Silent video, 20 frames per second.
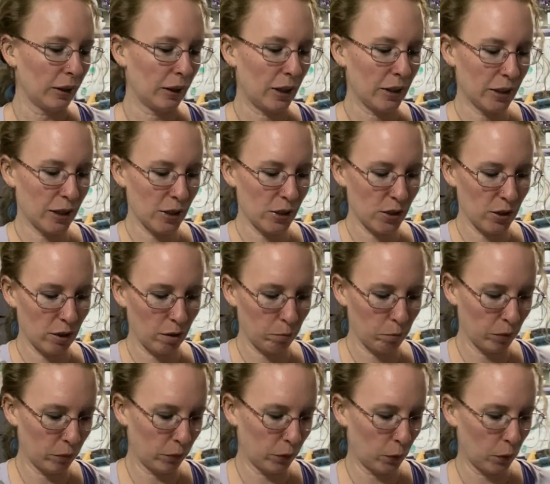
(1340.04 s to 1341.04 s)
like I said
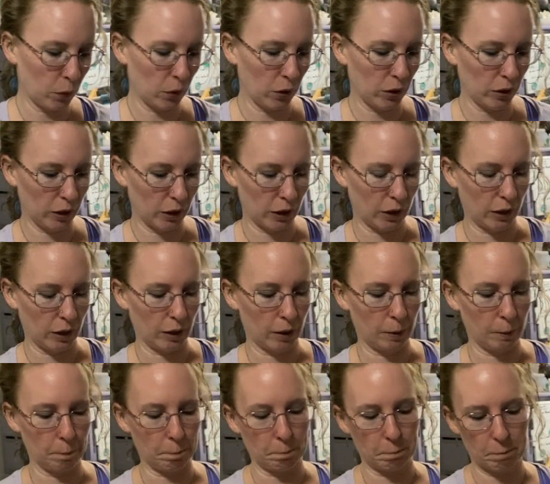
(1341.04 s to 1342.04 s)
before,
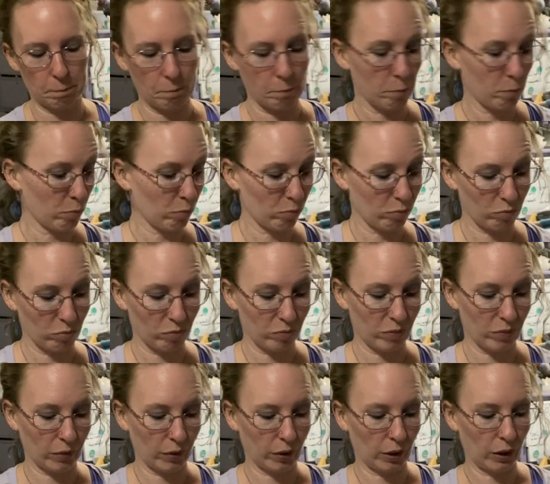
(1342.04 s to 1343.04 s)
um,
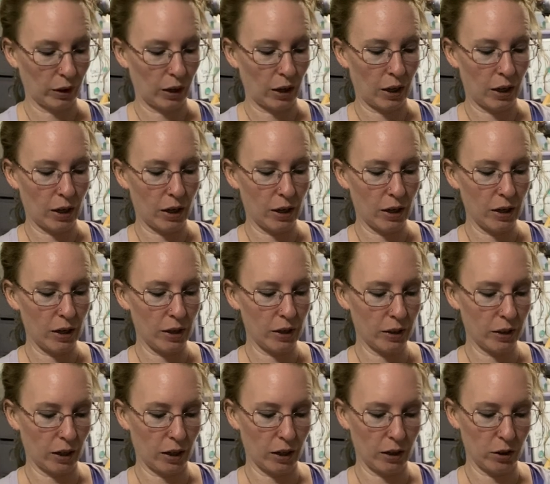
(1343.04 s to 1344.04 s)
I
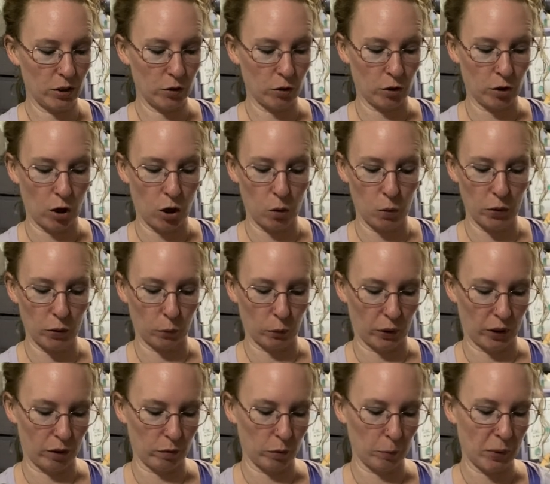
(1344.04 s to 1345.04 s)
kind of go with
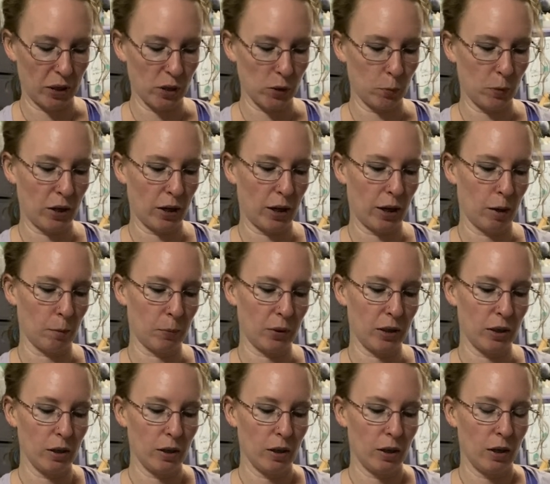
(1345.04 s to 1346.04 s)
whatever makes me
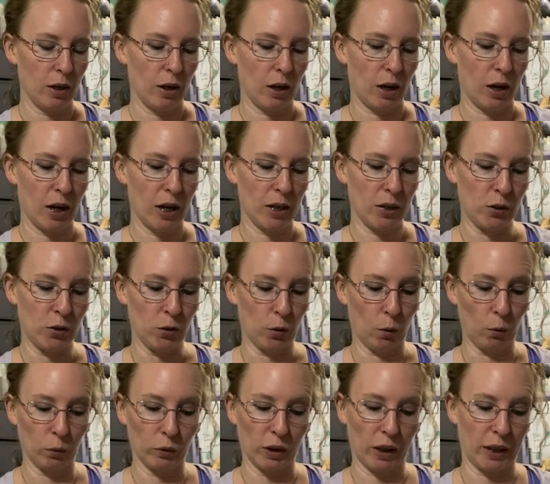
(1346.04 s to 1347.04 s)
happy. I
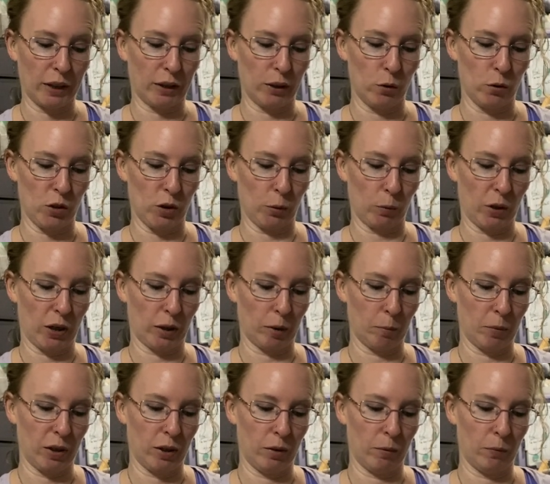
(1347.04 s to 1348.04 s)
don't like using
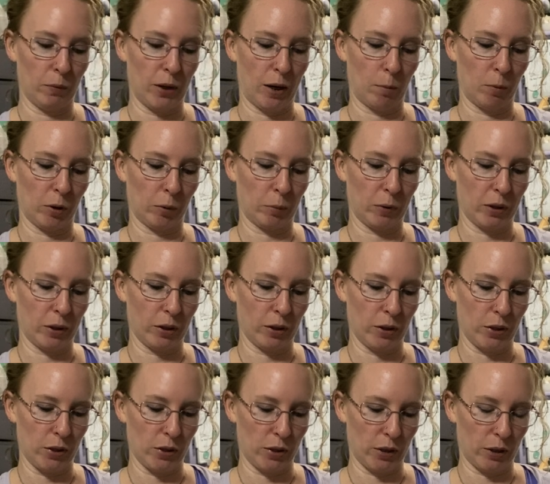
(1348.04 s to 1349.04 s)
recommended fabric
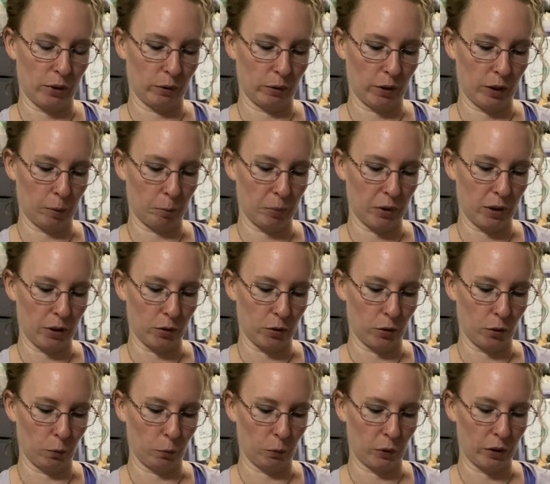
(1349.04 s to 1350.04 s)
because I don't like being
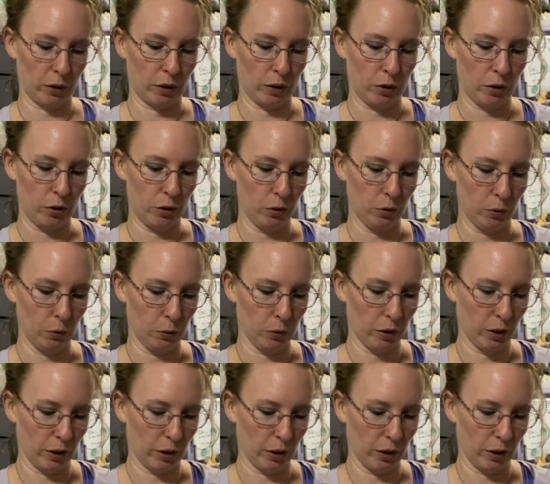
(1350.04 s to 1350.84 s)
told what to do.